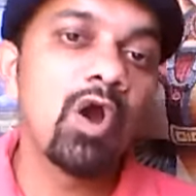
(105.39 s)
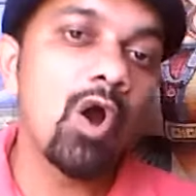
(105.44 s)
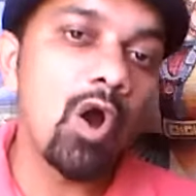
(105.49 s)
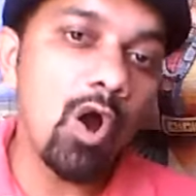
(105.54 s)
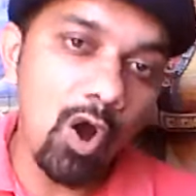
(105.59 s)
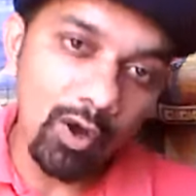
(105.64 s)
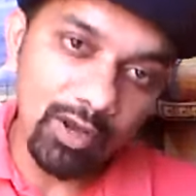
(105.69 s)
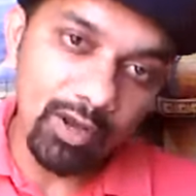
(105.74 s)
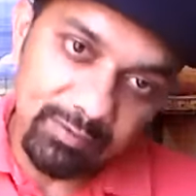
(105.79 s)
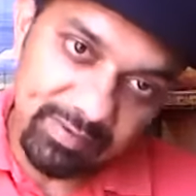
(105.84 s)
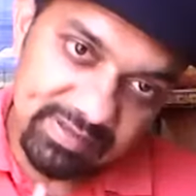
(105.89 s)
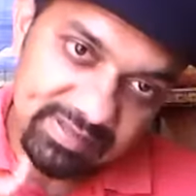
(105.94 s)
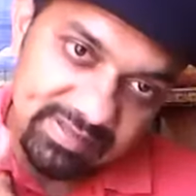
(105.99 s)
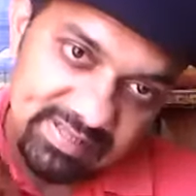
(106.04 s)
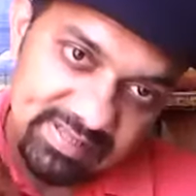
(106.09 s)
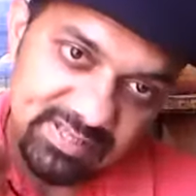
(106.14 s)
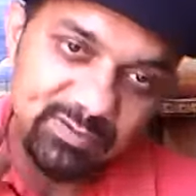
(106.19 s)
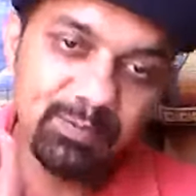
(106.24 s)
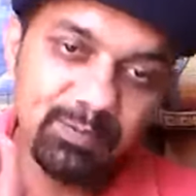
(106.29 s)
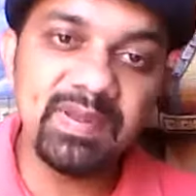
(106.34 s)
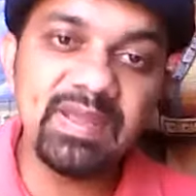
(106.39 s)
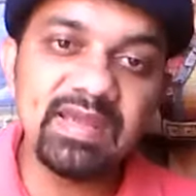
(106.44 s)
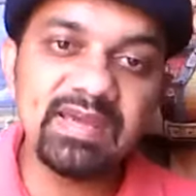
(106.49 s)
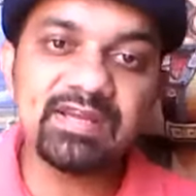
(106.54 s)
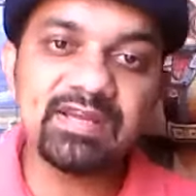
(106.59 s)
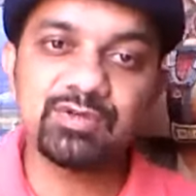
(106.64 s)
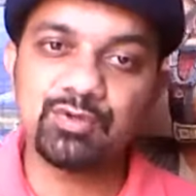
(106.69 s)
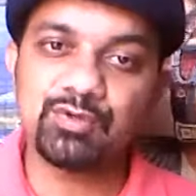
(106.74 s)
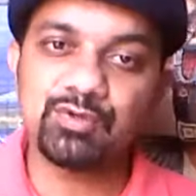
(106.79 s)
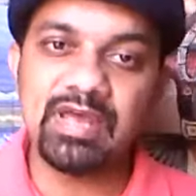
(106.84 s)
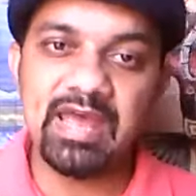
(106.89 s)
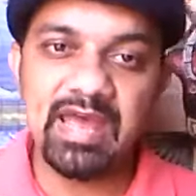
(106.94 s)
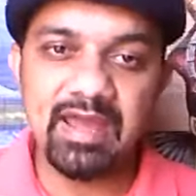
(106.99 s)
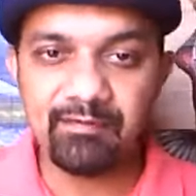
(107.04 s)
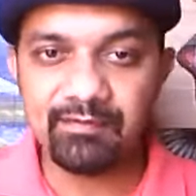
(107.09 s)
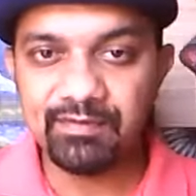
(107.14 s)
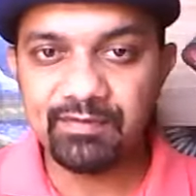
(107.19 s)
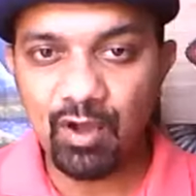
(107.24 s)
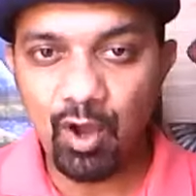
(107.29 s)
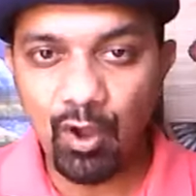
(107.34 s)
or even the speaker should
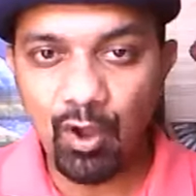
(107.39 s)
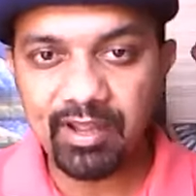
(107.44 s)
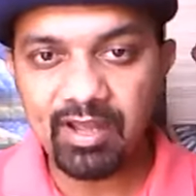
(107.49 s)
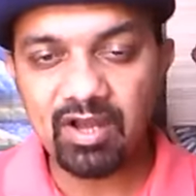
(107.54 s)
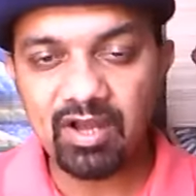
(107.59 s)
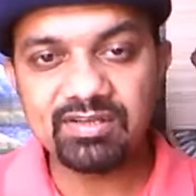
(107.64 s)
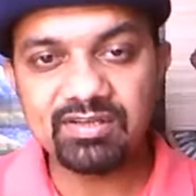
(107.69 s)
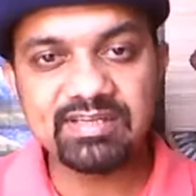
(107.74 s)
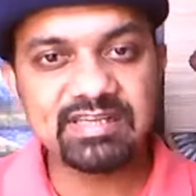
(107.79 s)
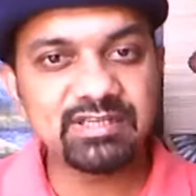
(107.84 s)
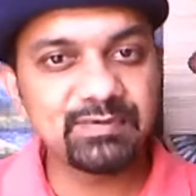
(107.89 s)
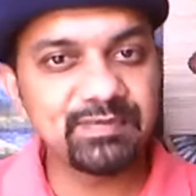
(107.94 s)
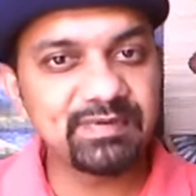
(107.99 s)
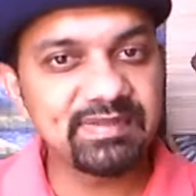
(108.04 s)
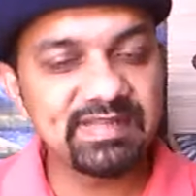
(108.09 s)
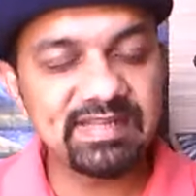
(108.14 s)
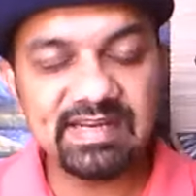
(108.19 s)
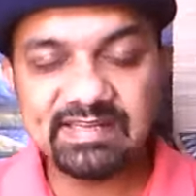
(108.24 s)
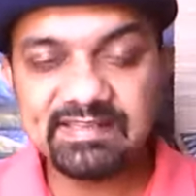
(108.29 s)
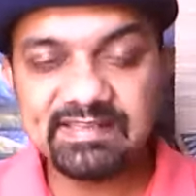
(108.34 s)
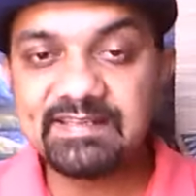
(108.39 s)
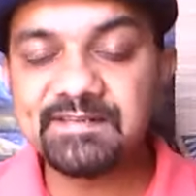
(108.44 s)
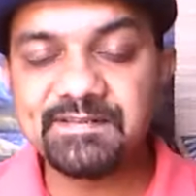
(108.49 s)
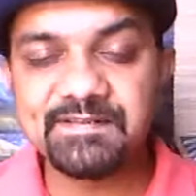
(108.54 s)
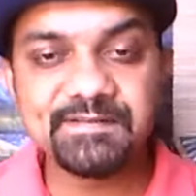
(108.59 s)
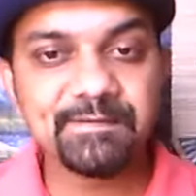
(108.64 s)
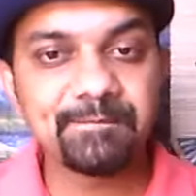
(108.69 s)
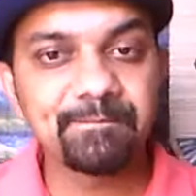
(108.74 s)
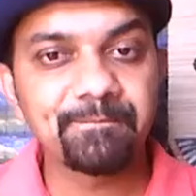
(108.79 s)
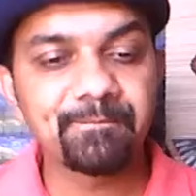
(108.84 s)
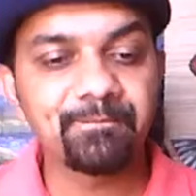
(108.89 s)
have the eye contact with the others.